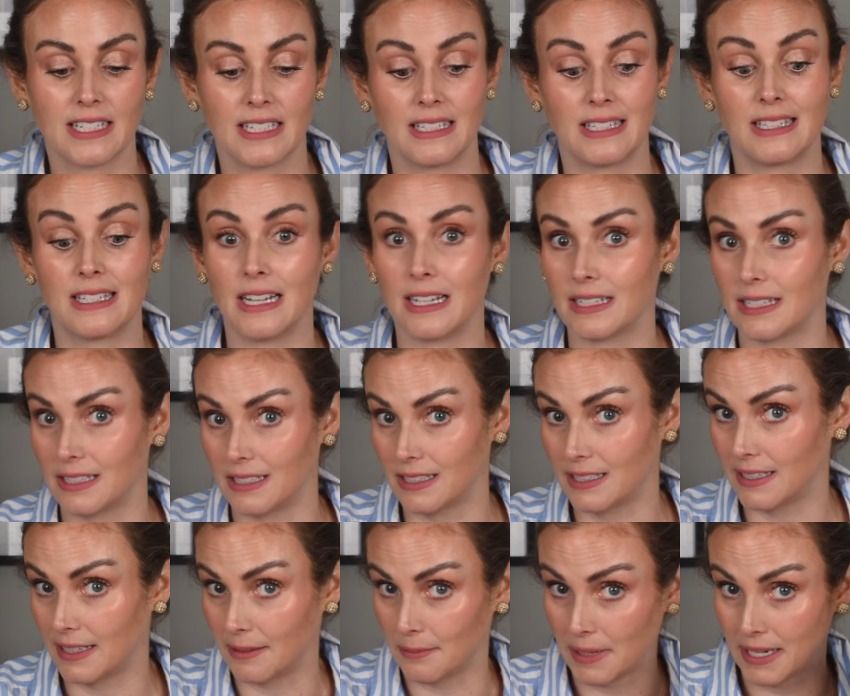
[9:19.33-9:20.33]
It doesn't
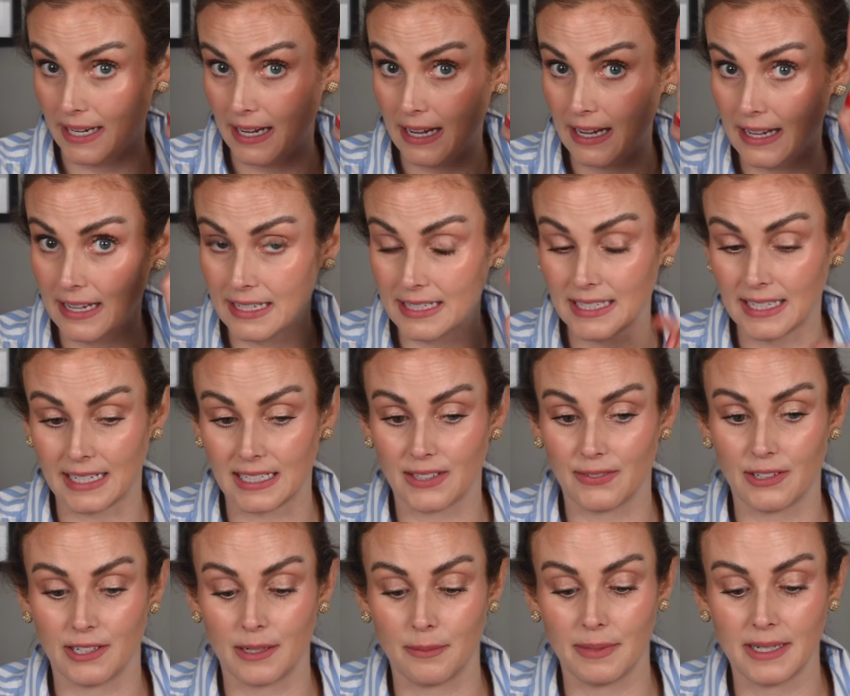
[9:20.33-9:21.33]
sting my eyes. That's
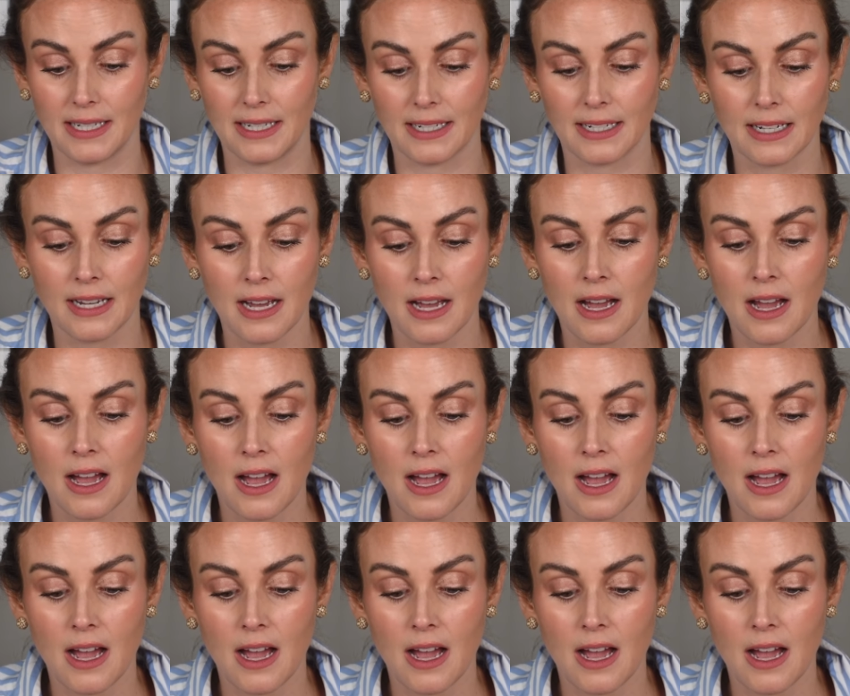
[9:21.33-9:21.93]
very big.